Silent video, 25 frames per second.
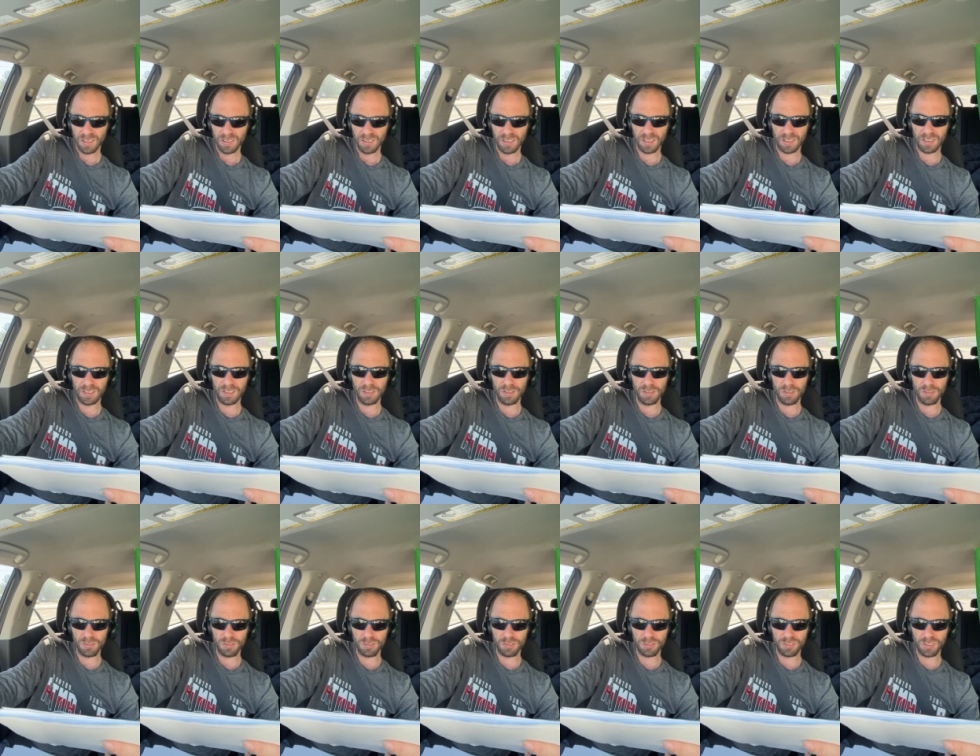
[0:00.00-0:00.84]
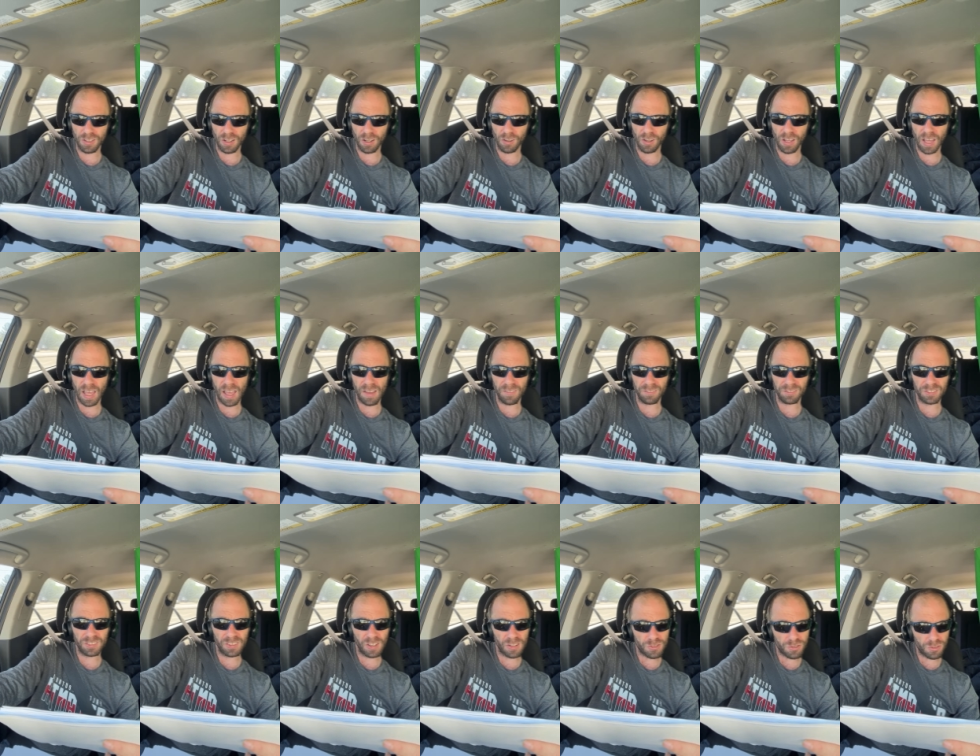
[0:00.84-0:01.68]
The accused shall have
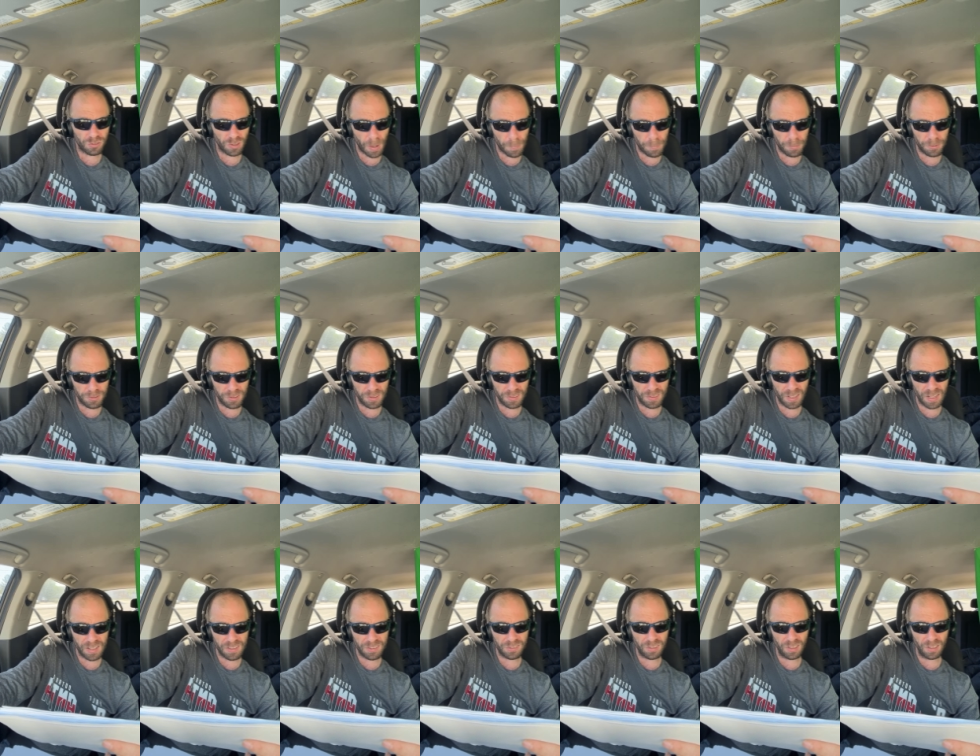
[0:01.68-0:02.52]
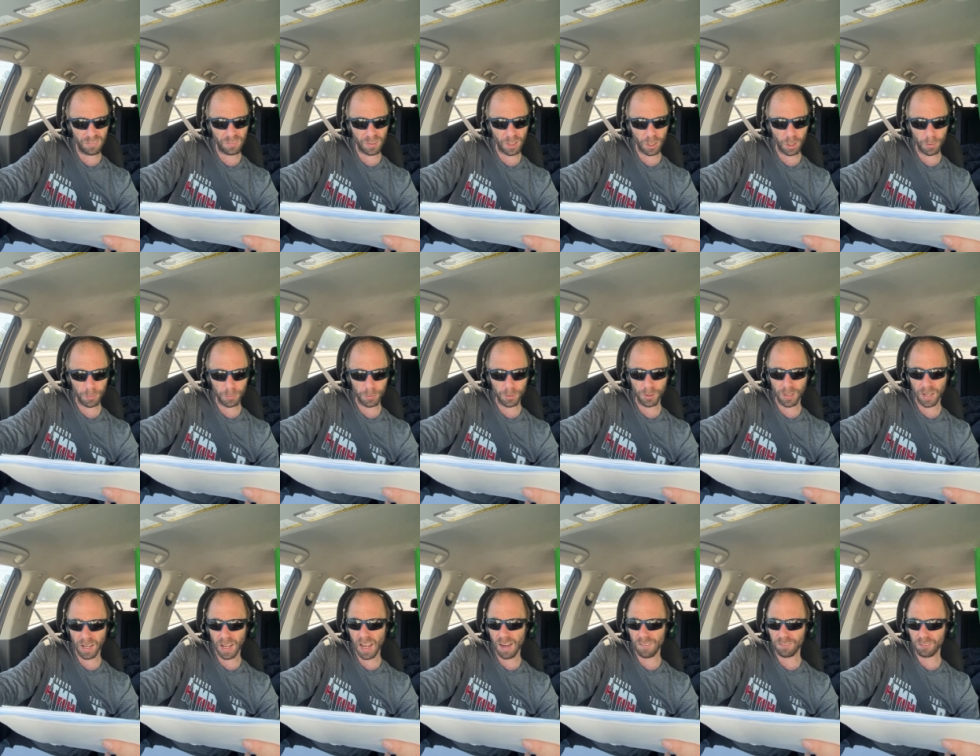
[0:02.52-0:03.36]
such representation
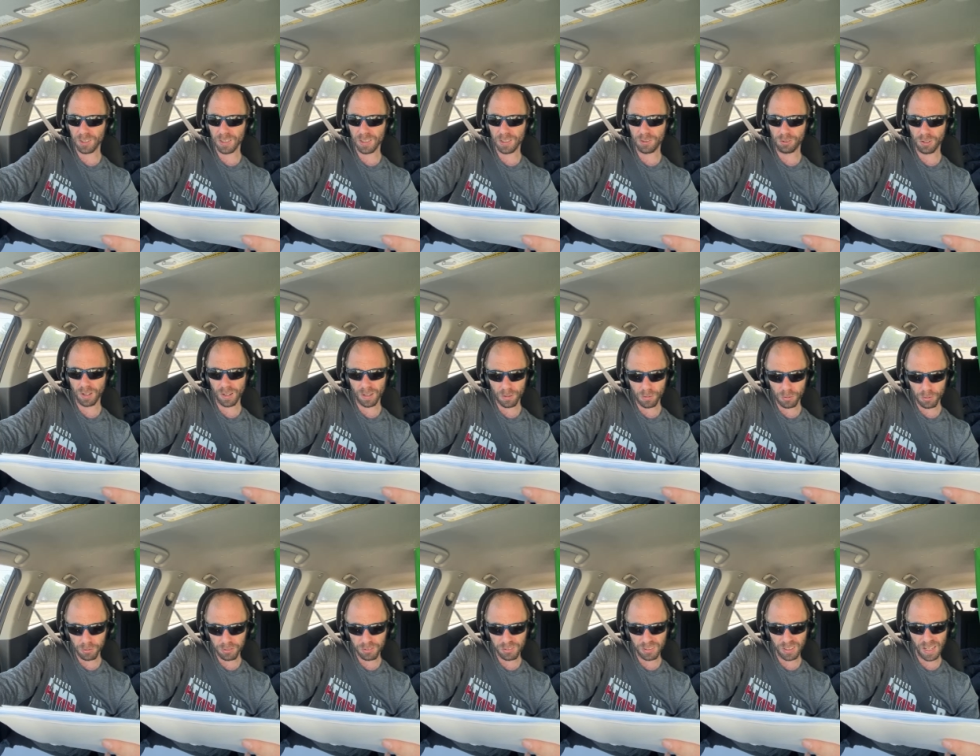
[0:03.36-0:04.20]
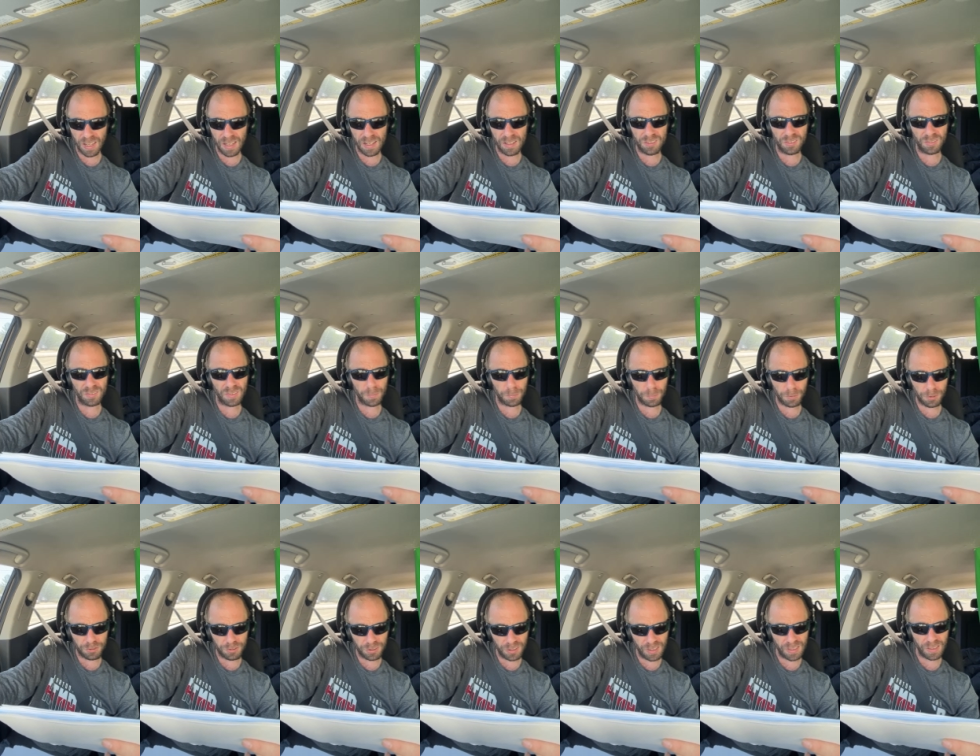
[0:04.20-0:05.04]
available at every critical stage of the
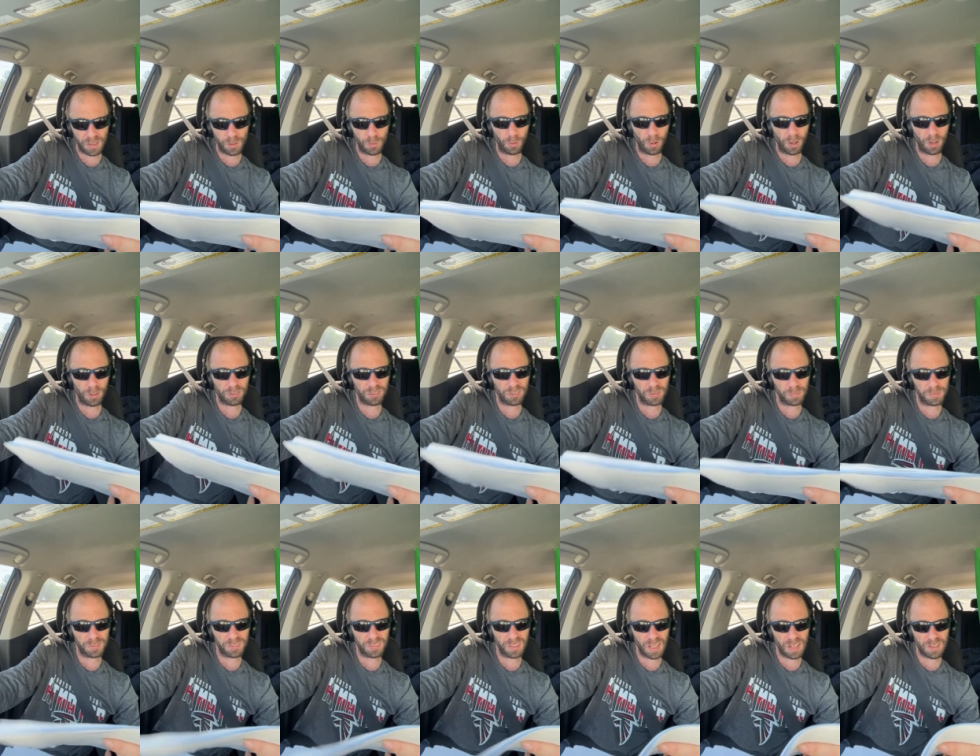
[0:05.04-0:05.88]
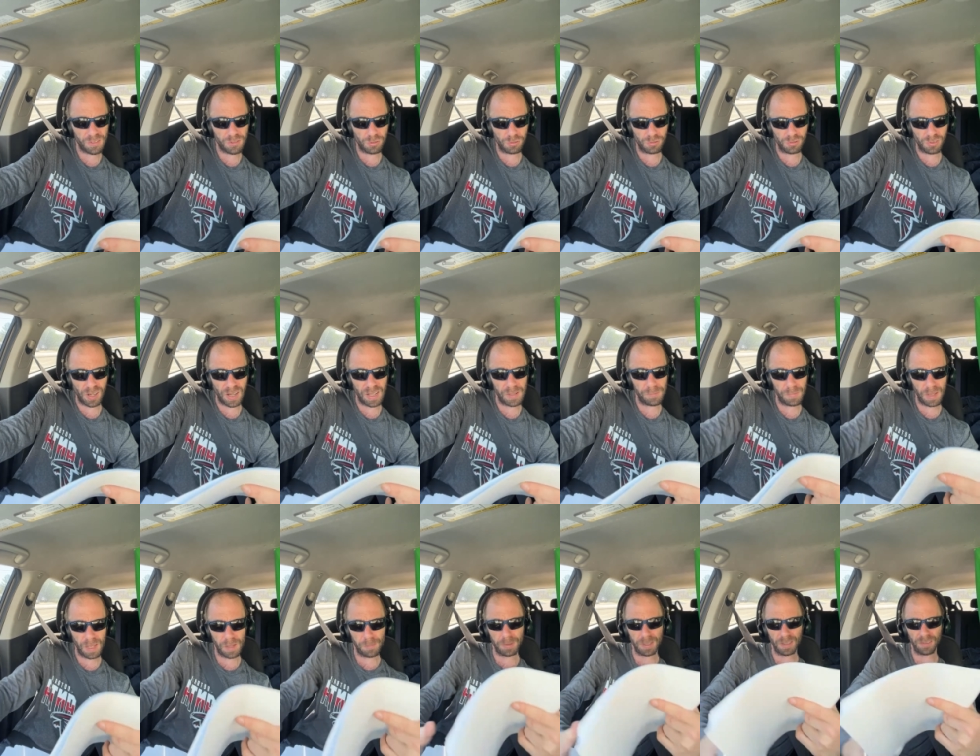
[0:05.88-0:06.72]
proceeding where a substantial
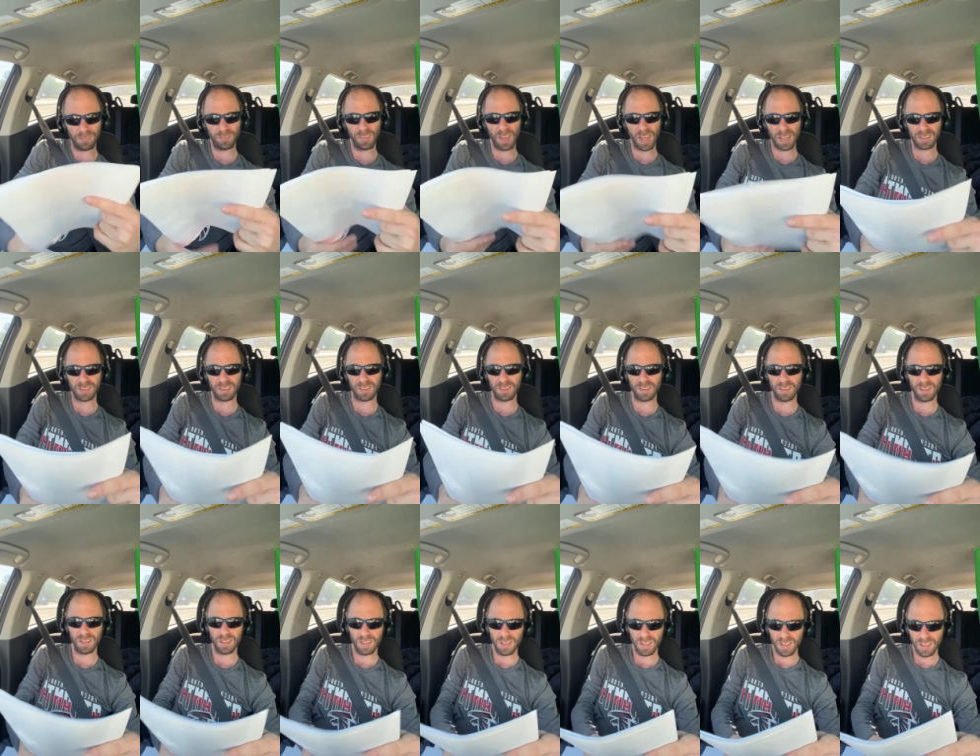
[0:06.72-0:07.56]
right may be affected.